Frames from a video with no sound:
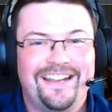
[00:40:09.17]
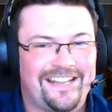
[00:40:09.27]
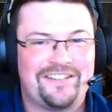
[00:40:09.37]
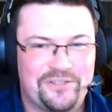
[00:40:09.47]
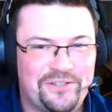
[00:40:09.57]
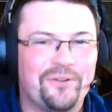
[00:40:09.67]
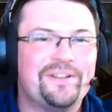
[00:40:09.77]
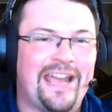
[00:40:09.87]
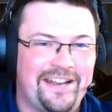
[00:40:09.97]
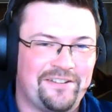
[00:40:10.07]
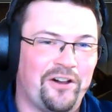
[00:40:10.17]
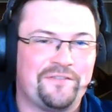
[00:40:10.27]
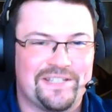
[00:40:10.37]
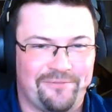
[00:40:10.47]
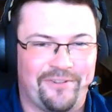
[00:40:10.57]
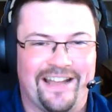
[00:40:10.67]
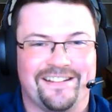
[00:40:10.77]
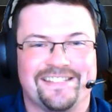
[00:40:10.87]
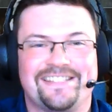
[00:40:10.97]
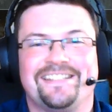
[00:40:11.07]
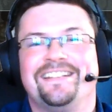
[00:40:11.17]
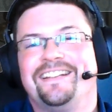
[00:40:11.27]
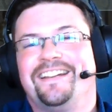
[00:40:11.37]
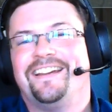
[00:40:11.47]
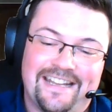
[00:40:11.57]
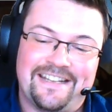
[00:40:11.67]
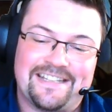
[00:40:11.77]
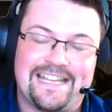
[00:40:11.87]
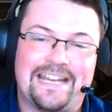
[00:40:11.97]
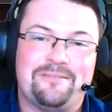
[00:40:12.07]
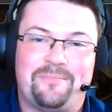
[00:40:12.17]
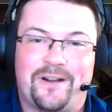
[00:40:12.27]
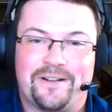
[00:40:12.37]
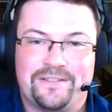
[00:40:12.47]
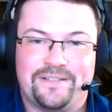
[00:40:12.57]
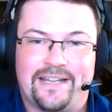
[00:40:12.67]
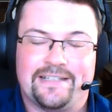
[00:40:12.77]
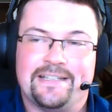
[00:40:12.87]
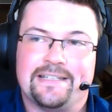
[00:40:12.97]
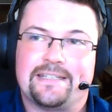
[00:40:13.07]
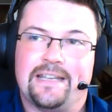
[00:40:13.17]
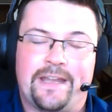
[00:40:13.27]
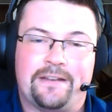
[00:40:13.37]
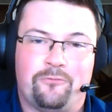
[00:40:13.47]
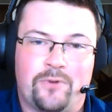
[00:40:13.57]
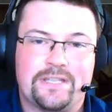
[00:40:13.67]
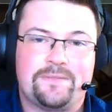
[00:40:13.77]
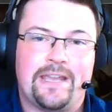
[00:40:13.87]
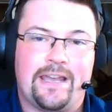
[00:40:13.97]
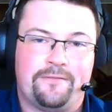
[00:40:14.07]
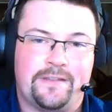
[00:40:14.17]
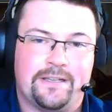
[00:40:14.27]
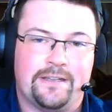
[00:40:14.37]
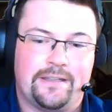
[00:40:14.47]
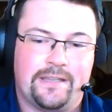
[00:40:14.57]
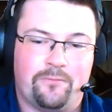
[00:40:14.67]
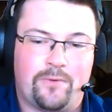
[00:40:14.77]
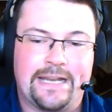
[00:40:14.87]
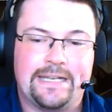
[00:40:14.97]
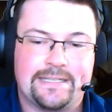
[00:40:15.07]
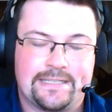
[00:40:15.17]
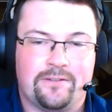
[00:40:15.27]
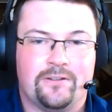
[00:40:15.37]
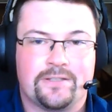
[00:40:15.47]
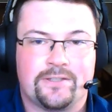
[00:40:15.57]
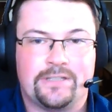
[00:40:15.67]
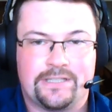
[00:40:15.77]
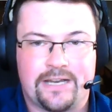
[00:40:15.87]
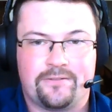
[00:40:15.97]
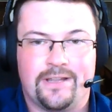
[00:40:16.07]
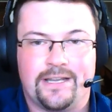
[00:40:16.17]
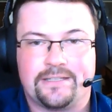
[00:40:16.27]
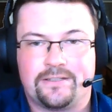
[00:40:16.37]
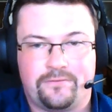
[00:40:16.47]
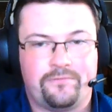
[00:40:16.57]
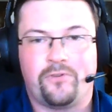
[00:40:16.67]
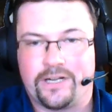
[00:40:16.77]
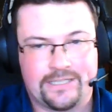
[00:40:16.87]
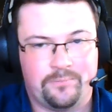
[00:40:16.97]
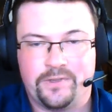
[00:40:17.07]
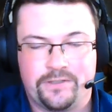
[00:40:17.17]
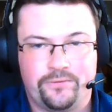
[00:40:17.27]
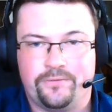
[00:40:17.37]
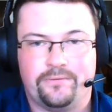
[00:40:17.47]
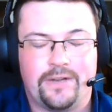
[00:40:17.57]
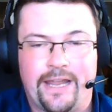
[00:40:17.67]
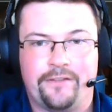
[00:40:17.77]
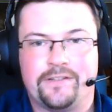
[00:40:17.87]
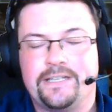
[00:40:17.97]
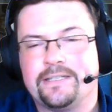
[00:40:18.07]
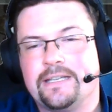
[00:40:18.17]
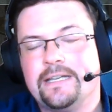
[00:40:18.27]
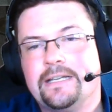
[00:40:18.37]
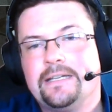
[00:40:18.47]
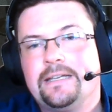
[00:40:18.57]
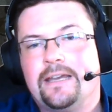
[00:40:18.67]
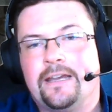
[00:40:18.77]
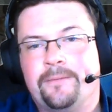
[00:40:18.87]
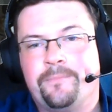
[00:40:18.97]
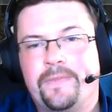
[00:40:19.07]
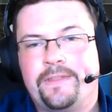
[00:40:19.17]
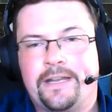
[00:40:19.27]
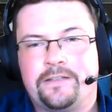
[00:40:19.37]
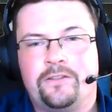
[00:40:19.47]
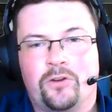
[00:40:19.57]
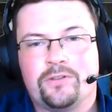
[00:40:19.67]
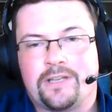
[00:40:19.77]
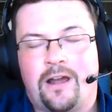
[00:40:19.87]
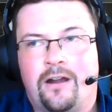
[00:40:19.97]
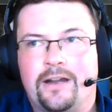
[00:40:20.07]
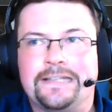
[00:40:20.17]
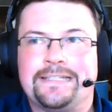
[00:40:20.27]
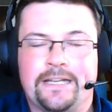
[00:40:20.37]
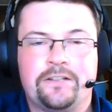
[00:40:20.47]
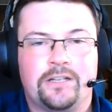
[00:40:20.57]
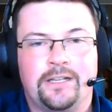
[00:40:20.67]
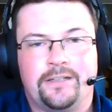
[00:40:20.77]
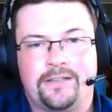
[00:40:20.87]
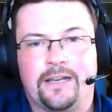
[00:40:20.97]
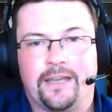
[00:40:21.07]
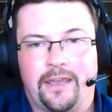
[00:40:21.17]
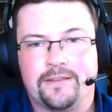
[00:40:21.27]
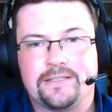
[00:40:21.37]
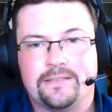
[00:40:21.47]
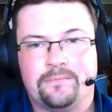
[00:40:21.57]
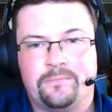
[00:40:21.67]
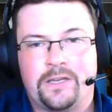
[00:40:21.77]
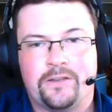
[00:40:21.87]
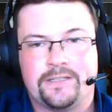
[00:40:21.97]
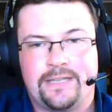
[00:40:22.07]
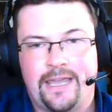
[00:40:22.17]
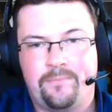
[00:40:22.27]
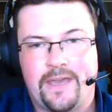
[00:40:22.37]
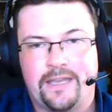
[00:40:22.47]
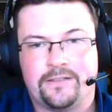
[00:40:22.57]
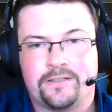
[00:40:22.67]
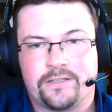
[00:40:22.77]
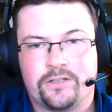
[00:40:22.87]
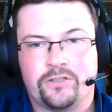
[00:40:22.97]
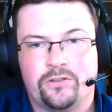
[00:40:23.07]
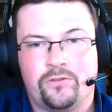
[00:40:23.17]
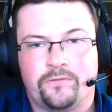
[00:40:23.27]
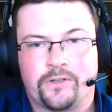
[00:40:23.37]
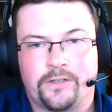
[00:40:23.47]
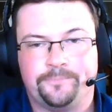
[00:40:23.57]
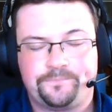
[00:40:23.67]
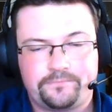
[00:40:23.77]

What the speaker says: that you don't hand it off to someone else. And the second part to that is that once we have the whitelisting also decentralized, for example, to NFTs, that those are essentially the delegates, because they make the decision over